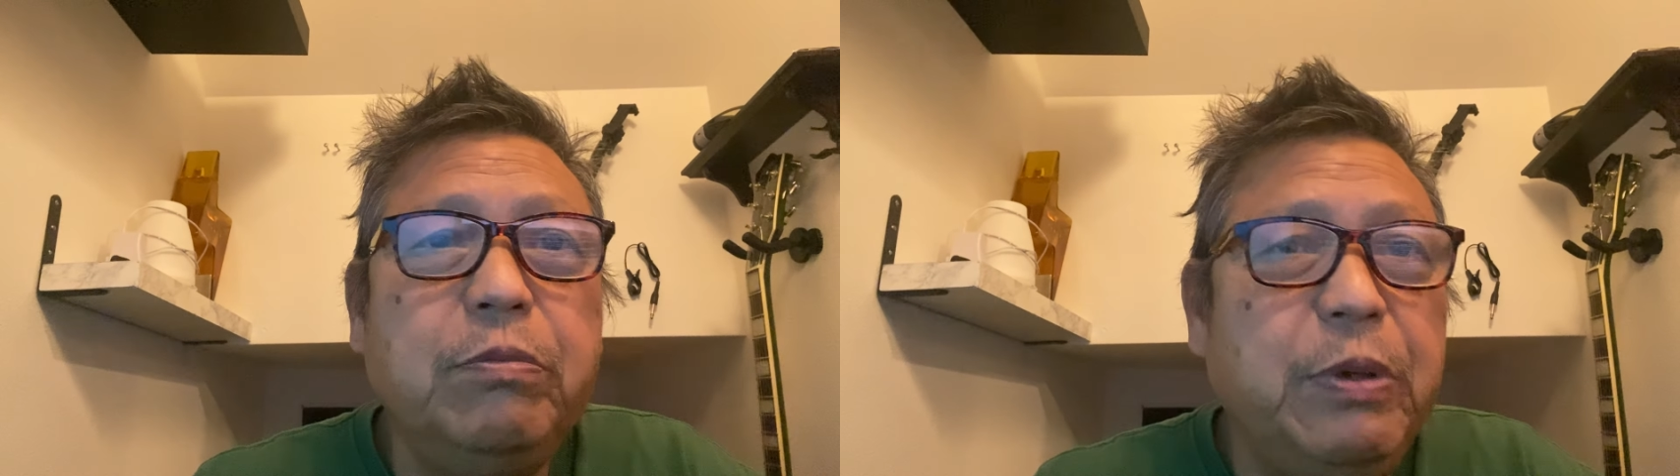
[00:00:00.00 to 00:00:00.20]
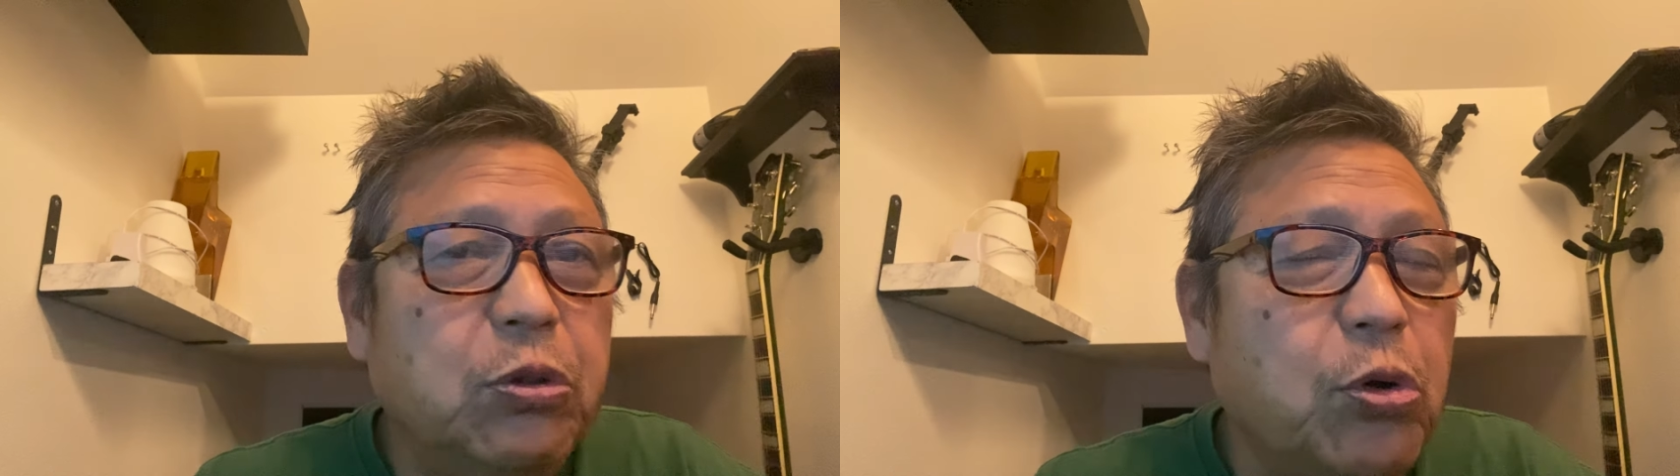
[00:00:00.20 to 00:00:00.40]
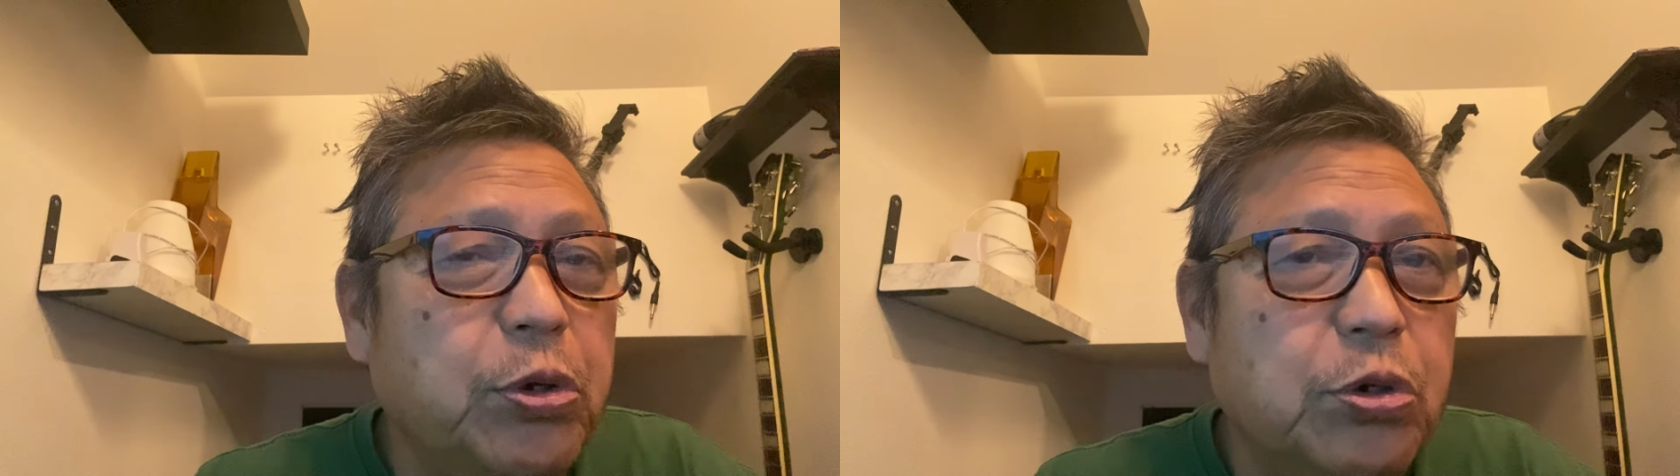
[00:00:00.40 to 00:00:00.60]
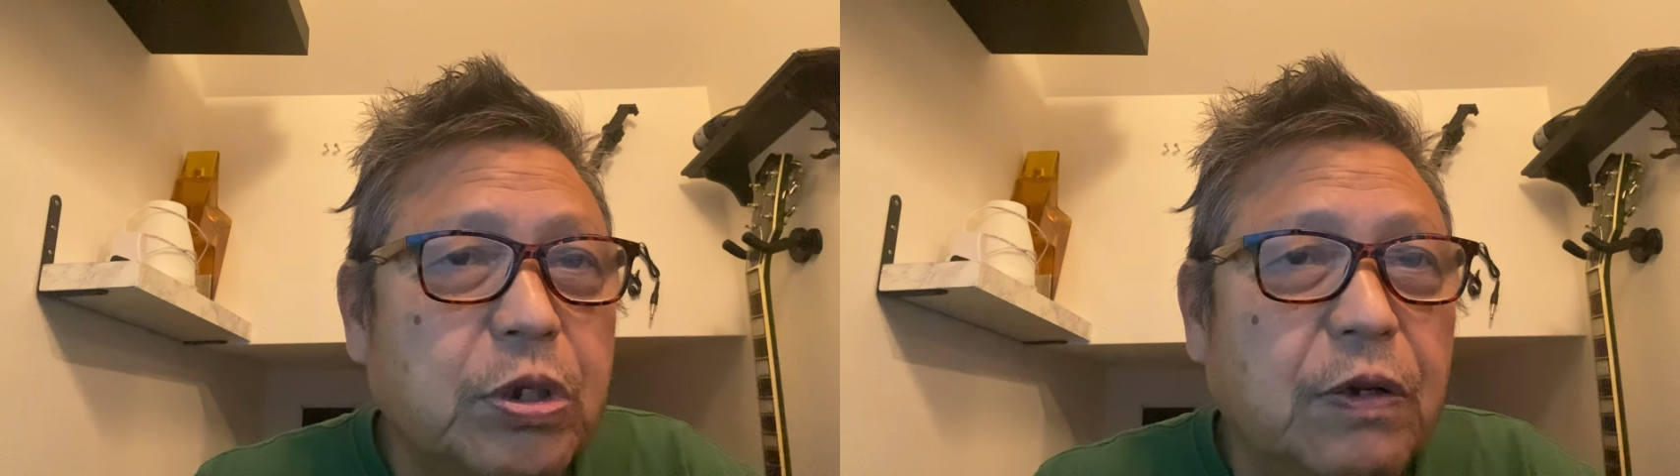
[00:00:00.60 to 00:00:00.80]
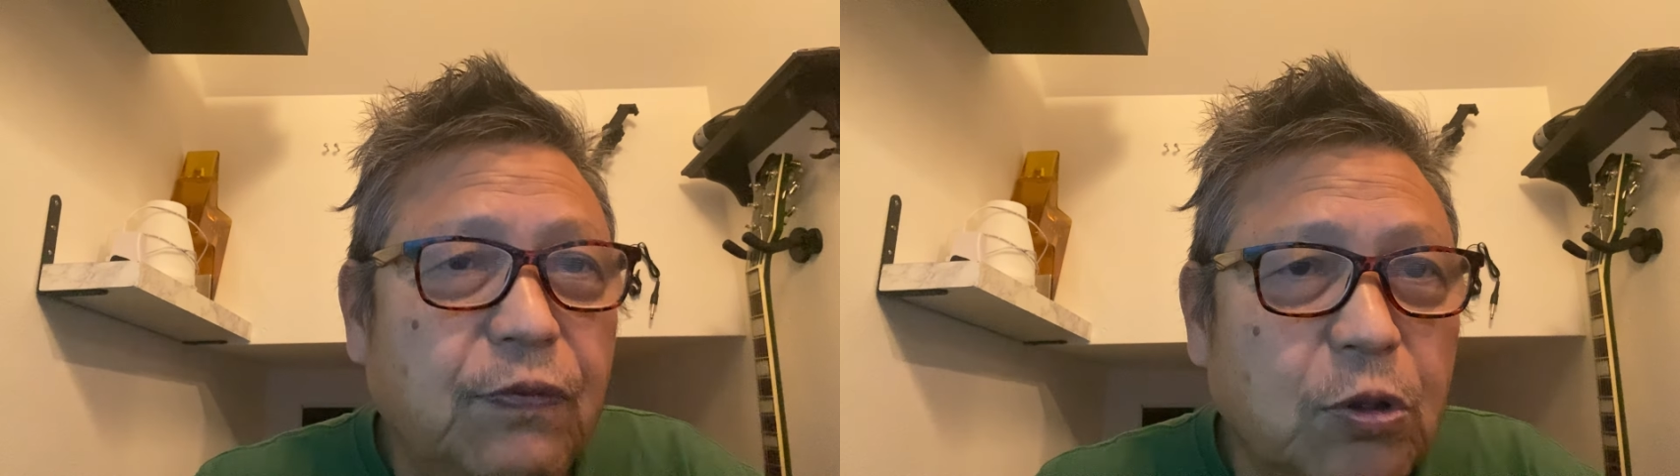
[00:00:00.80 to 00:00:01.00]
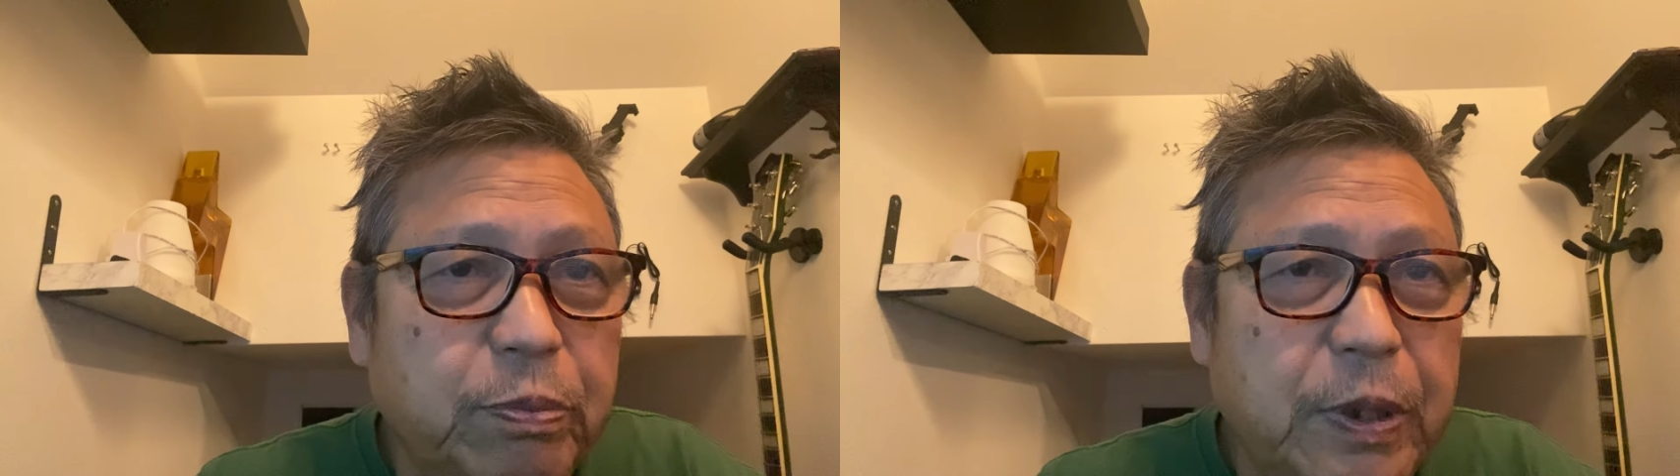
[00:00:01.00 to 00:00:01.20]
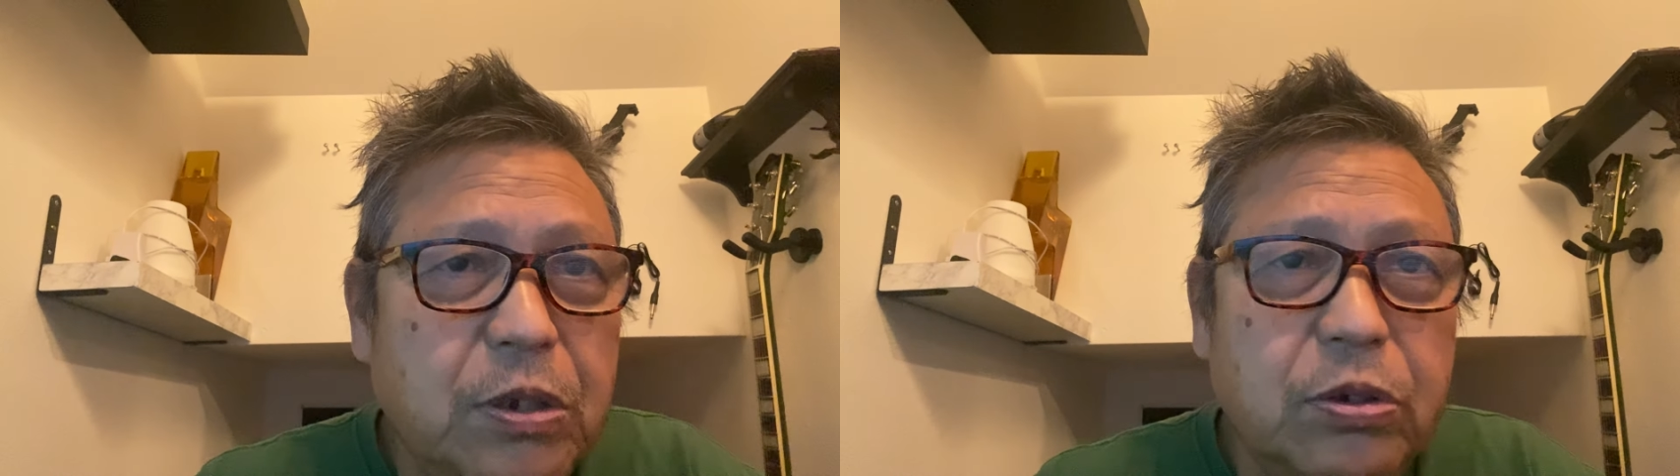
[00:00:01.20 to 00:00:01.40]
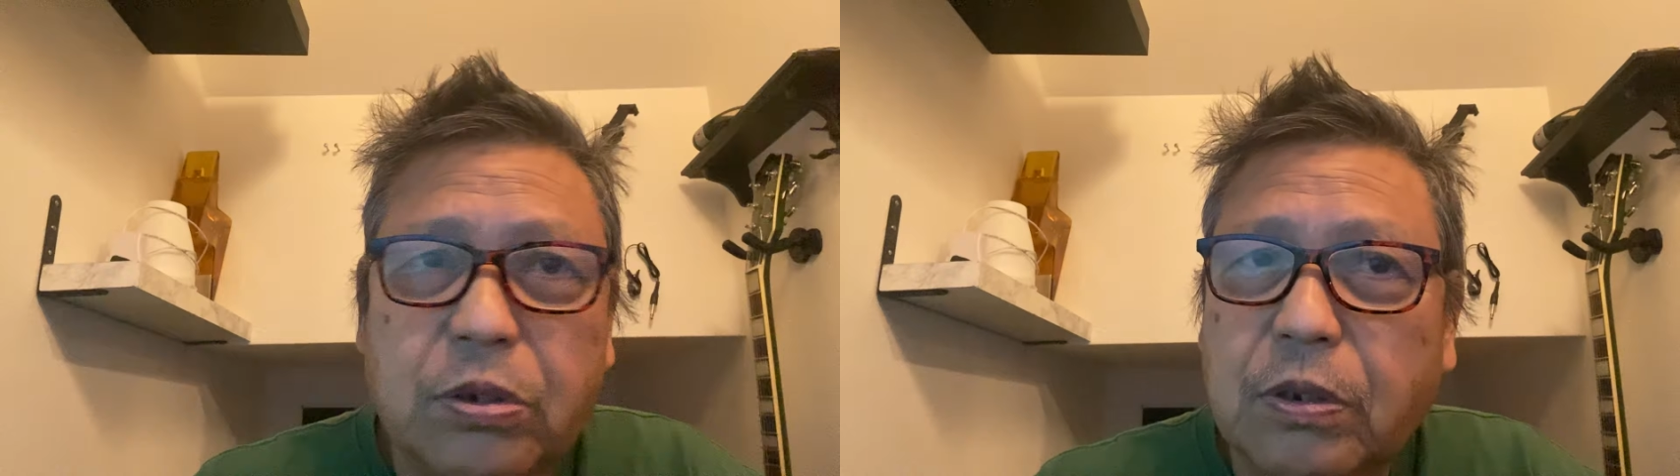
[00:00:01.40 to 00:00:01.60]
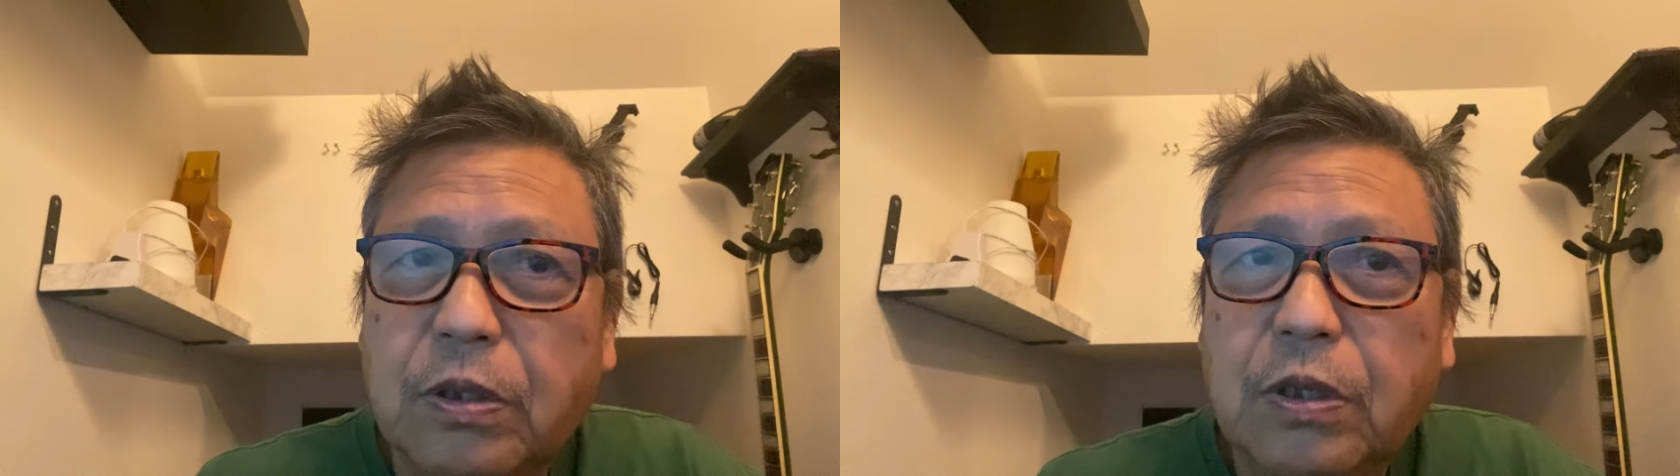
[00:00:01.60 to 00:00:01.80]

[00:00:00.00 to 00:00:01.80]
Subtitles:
Bitcoiners in the Philippines.